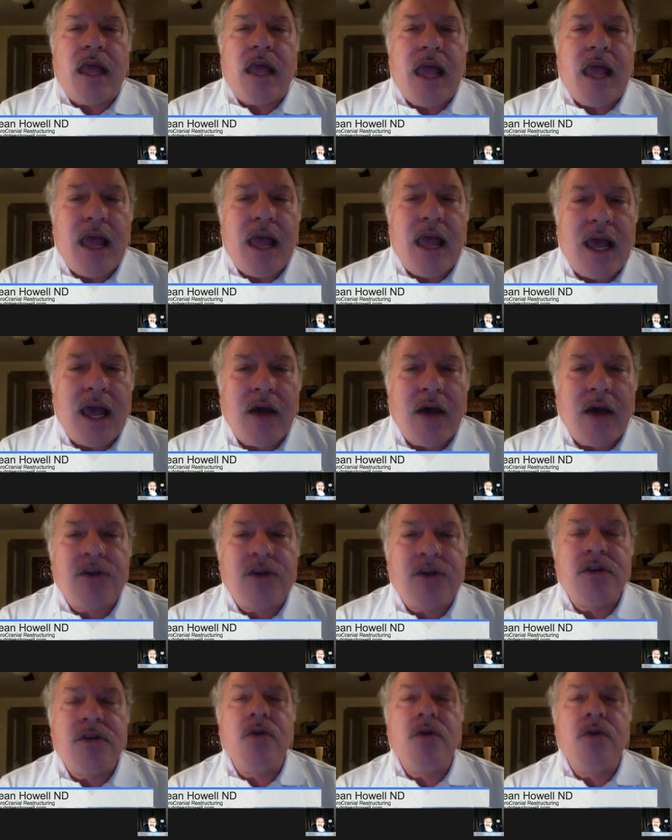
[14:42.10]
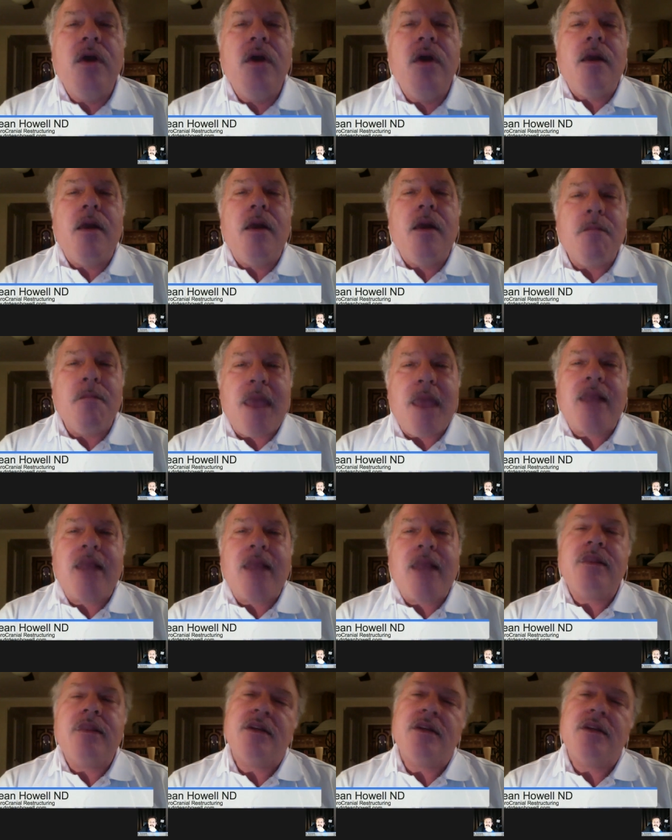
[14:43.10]
how to
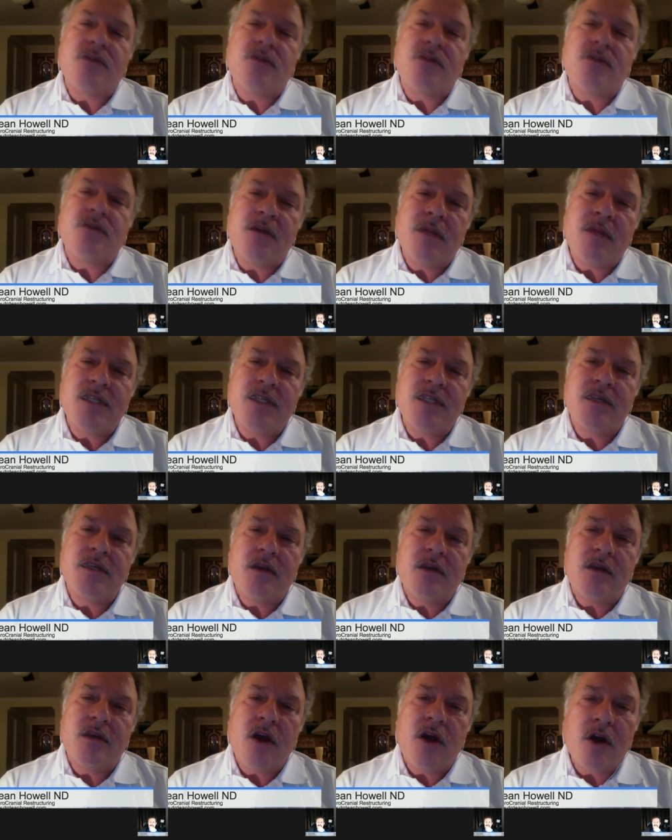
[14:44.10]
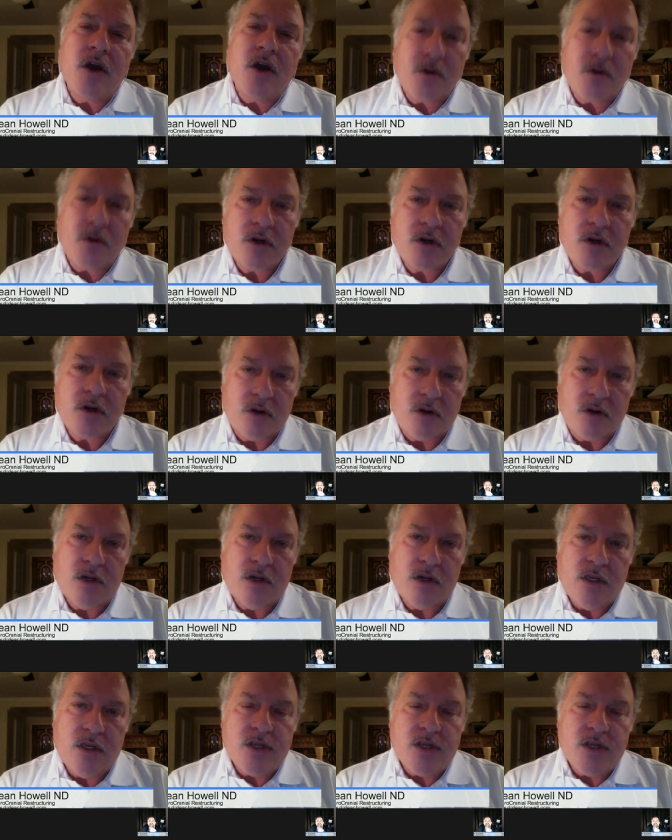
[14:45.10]
make the treatments accrue
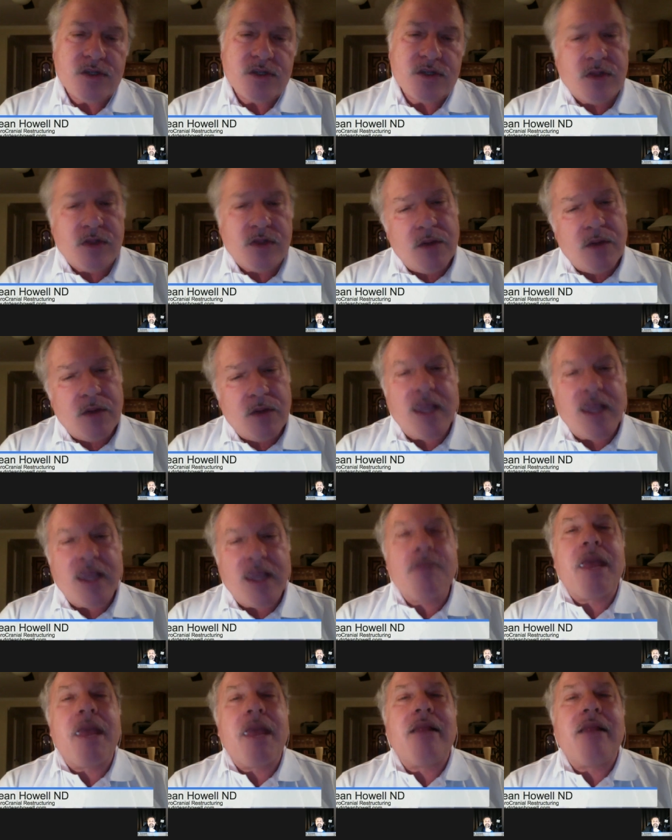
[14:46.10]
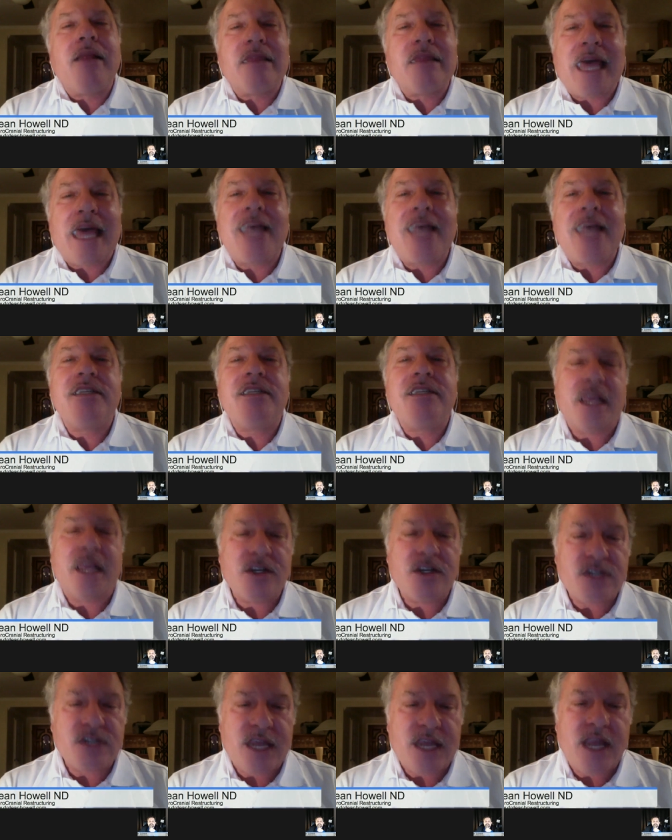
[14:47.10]
so that we could make
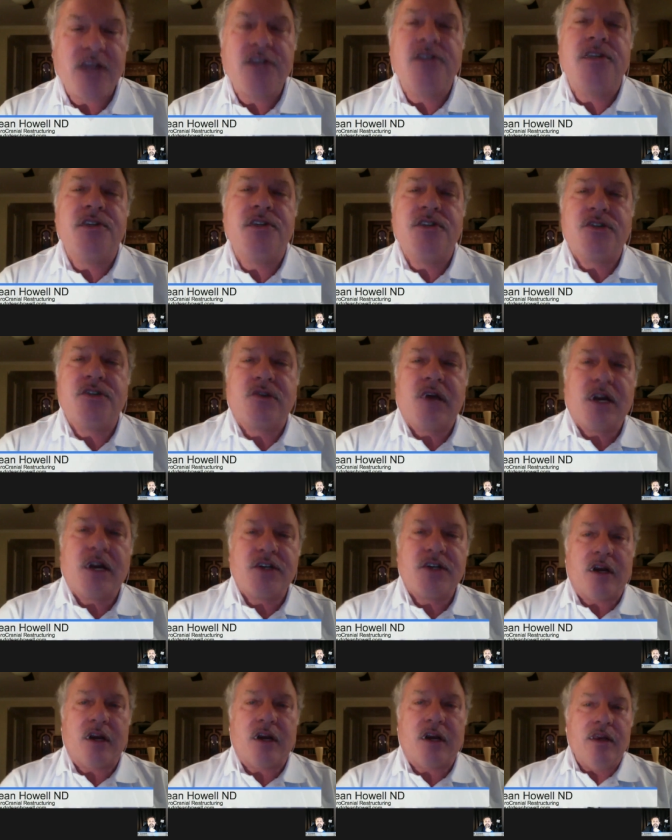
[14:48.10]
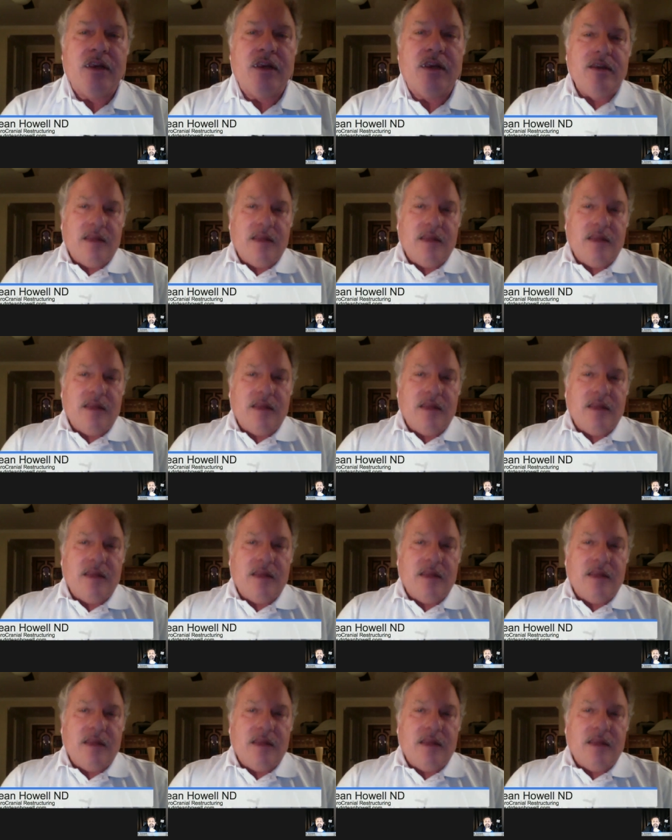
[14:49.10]
lasting changes in structure.